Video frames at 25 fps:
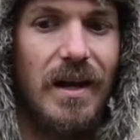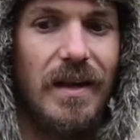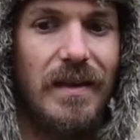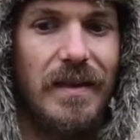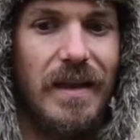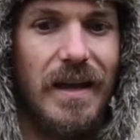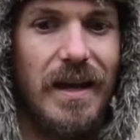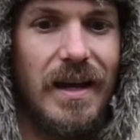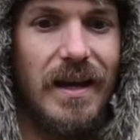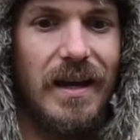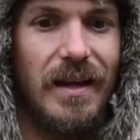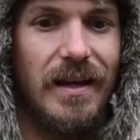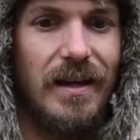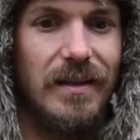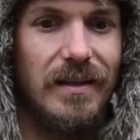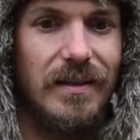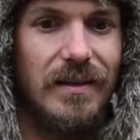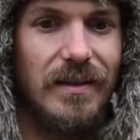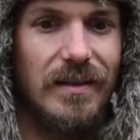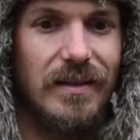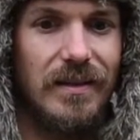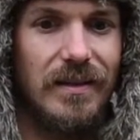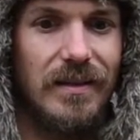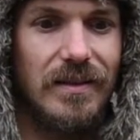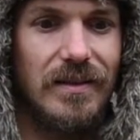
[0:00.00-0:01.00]
that
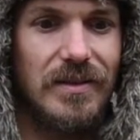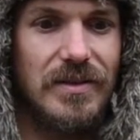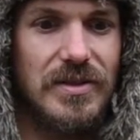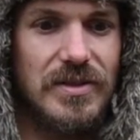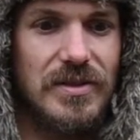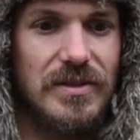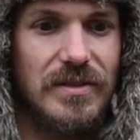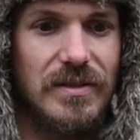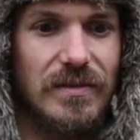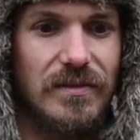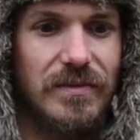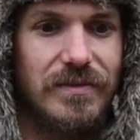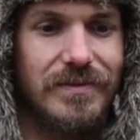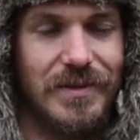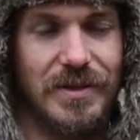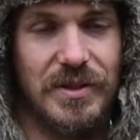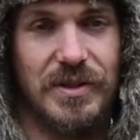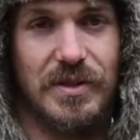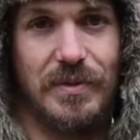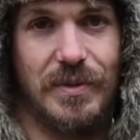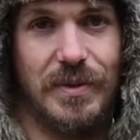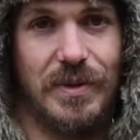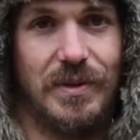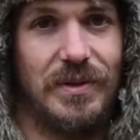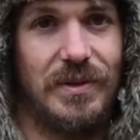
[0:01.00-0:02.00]
just a
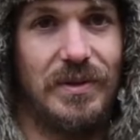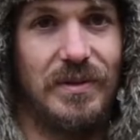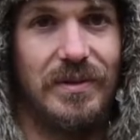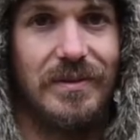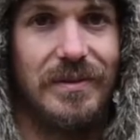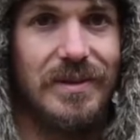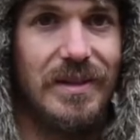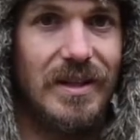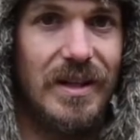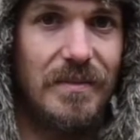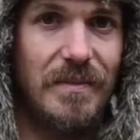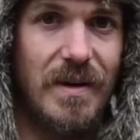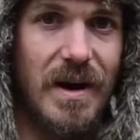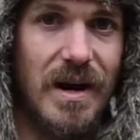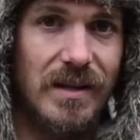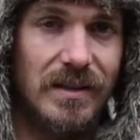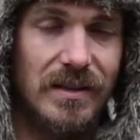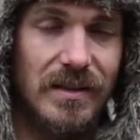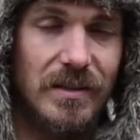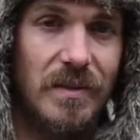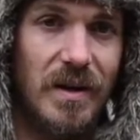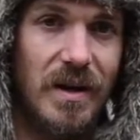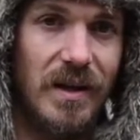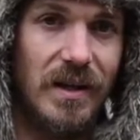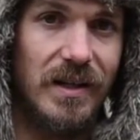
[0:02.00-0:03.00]
first world
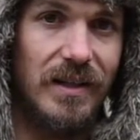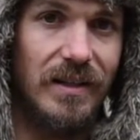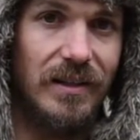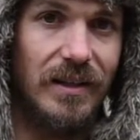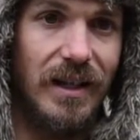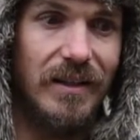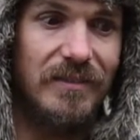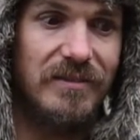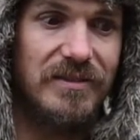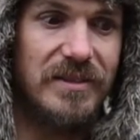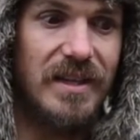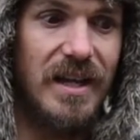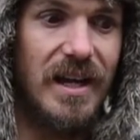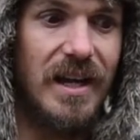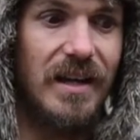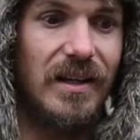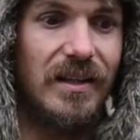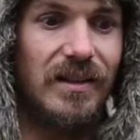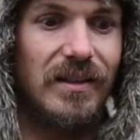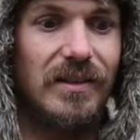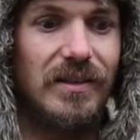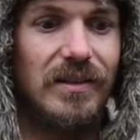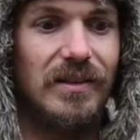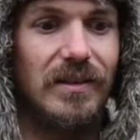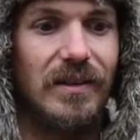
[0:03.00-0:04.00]
modern American
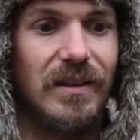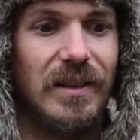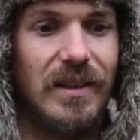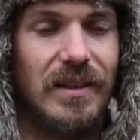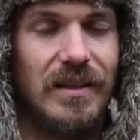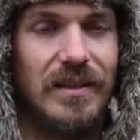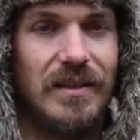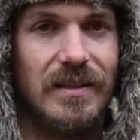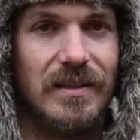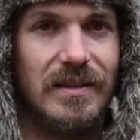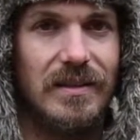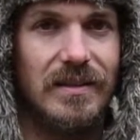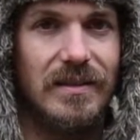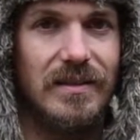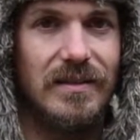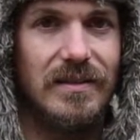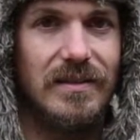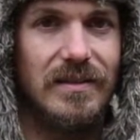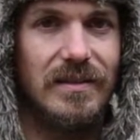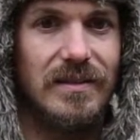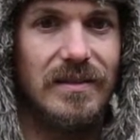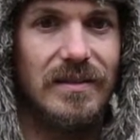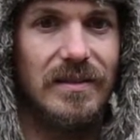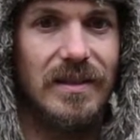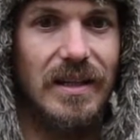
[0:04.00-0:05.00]
lifestyle
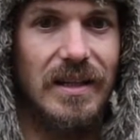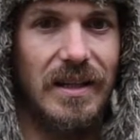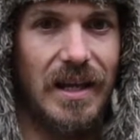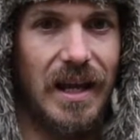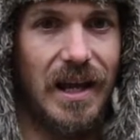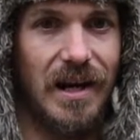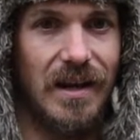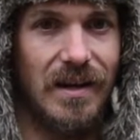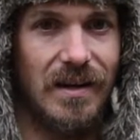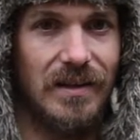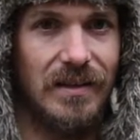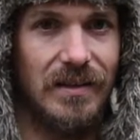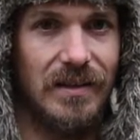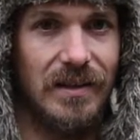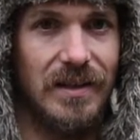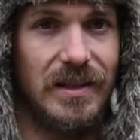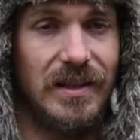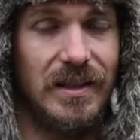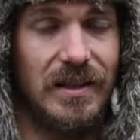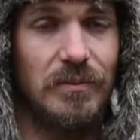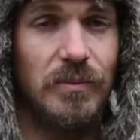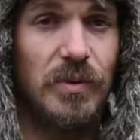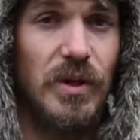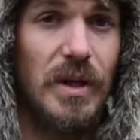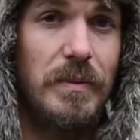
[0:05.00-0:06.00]
is
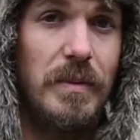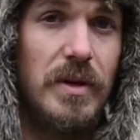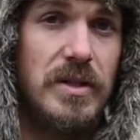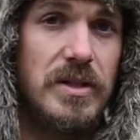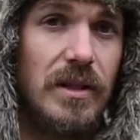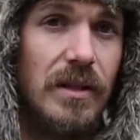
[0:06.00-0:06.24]
inherently and pretty much